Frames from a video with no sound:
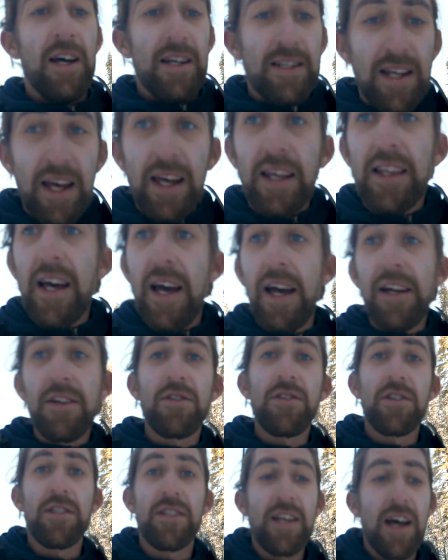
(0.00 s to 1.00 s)
Take that
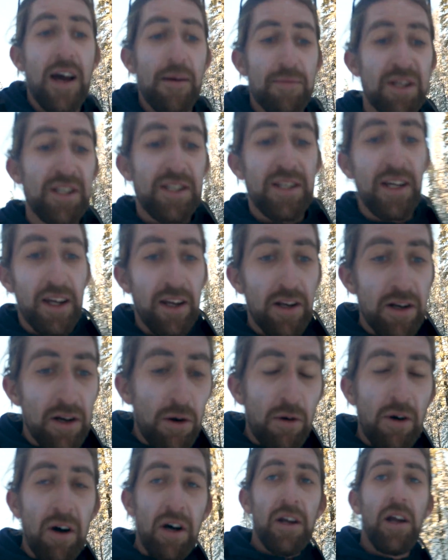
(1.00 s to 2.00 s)
extra step to say, you
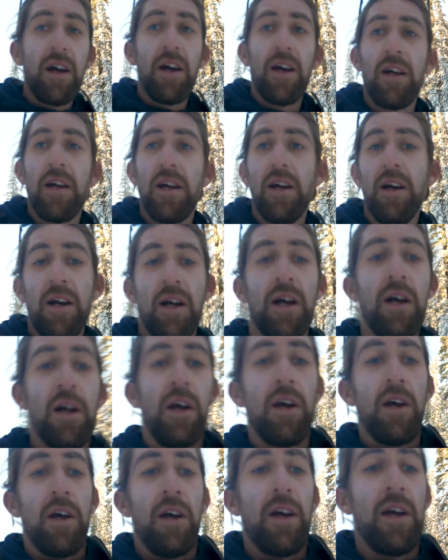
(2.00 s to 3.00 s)
know what?
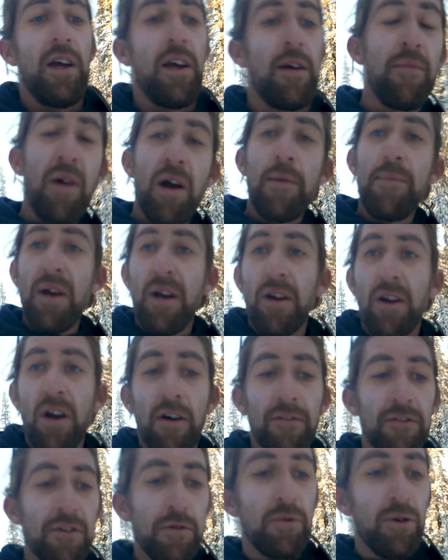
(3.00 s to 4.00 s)
It might be
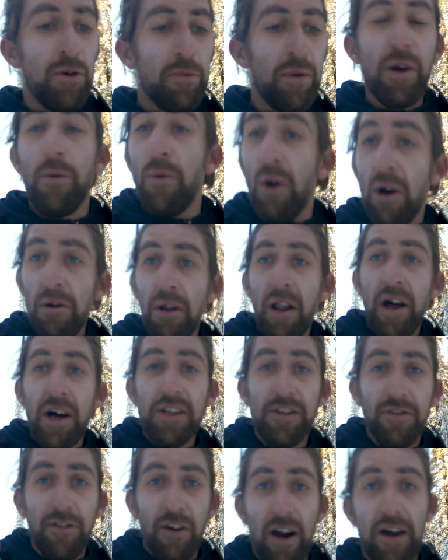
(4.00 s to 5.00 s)
uncomfortable, but it won't
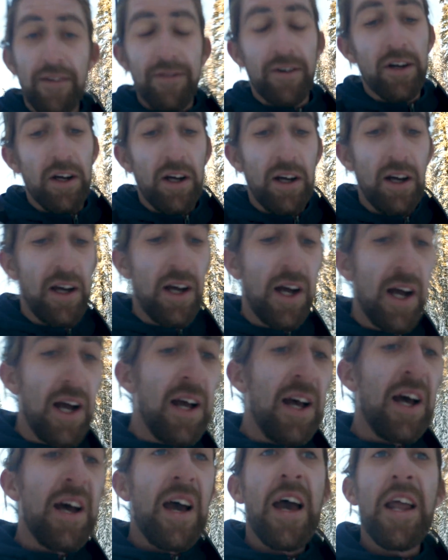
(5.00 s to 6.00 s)
last forever,
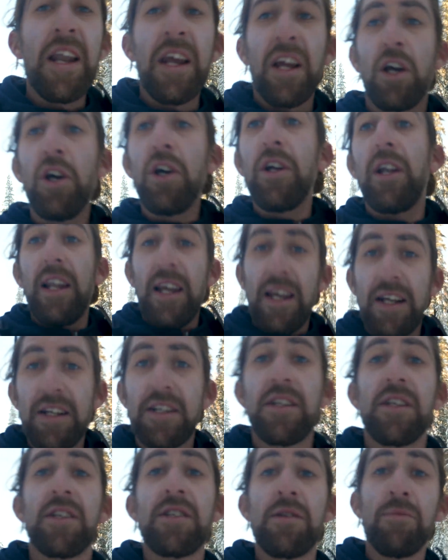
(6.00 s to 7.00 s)
and it could lead
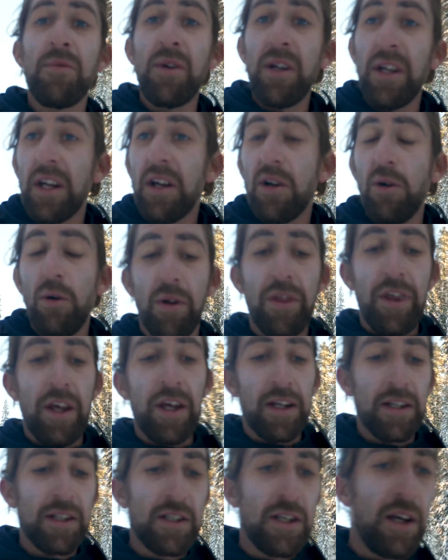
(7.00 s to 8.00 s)
to some really cool
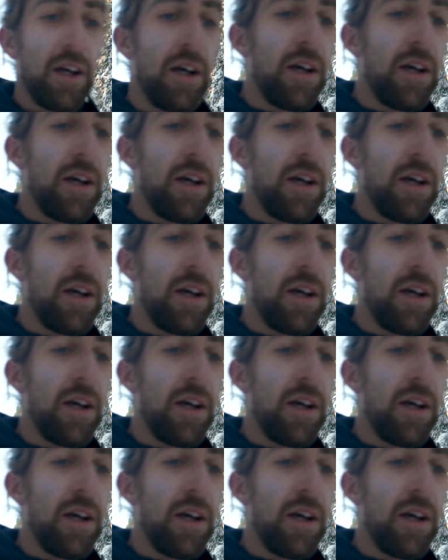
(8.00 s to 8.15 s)
things.